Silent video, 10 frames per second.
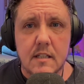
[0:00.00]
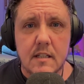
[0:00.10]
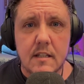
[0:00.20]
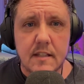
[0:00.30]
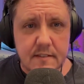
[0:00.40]

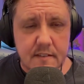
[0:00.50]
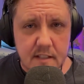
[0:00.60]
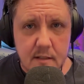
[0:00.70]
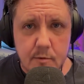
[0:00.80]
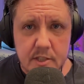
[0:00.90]
this in
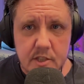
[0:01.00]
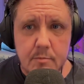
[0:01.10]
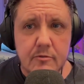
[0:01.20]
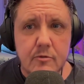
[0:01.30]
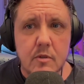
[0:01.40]
any way, shape,
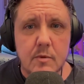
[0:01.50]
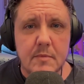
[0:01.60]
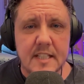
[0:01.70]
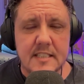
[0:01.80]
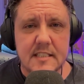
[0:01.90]
or form. I'm
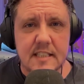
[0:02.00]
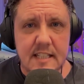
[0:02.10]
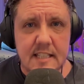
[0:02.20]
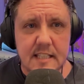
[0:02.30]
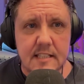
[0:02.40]
not
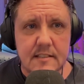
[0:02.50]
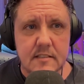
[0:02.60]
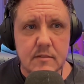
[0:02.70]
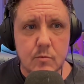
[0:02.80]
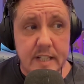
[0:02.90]
saying that this is
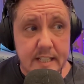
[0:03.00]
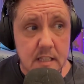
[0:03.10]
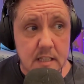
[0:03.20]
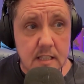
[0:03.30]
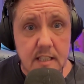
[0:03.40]
a way to
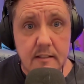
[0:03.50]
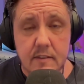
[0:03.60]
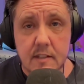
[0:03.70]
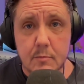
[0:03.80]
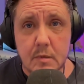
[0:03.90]
leave
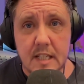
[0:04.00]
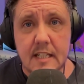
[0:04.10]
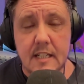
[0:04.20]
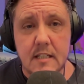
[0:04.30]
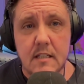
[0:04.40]
this planet.